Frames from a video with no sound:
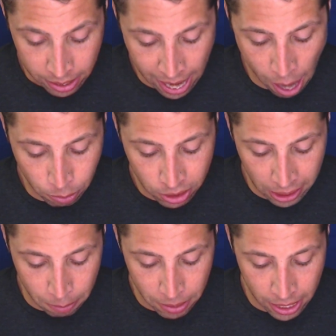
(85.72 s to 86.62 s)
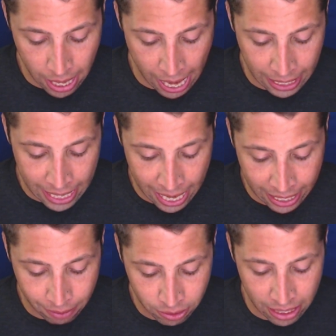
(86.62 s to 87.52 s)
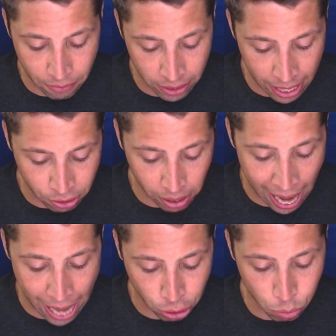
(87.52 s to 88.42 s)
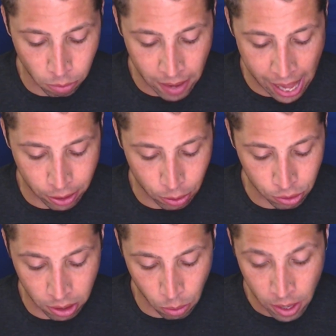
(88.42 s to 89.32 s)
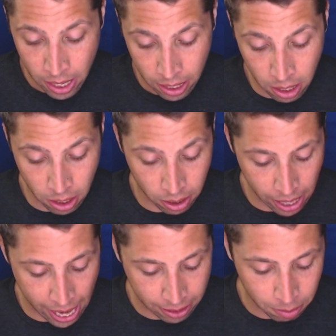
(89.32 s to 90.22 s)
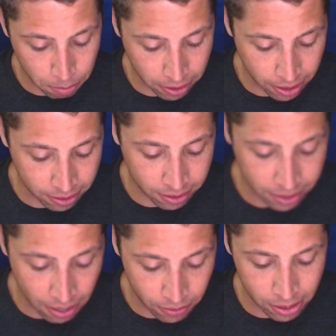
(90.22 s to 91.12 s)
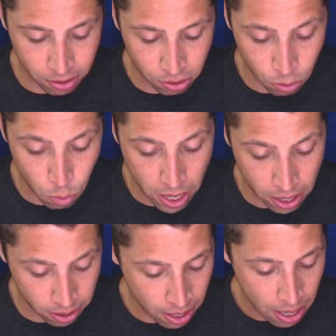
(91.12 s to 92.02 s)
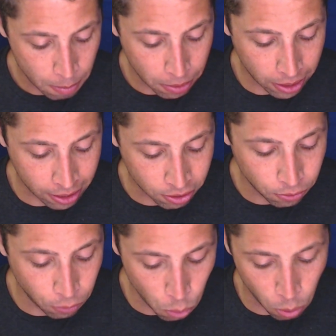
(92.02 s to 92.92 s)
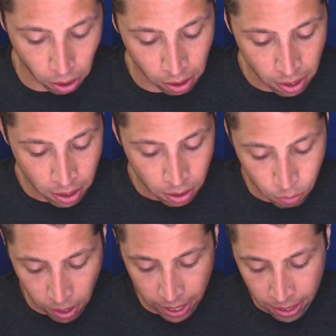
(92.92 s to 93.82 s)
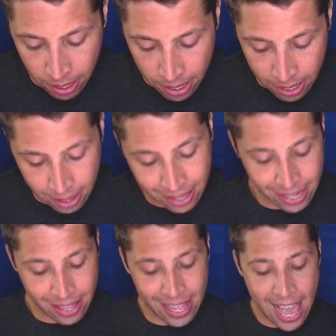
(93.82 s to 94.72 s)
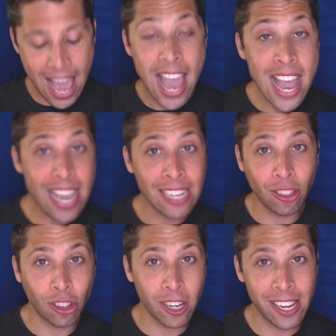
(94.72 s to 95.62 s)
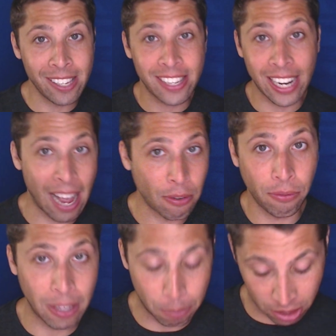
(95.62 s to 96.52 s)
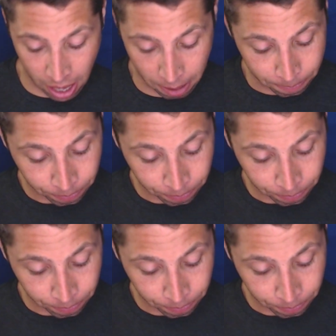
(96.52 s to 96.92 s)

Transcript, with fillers: Now it's going to be a -7 as our actual value. So here, x plus 7 squared plus 4, right? The h is going to have a flipped sign.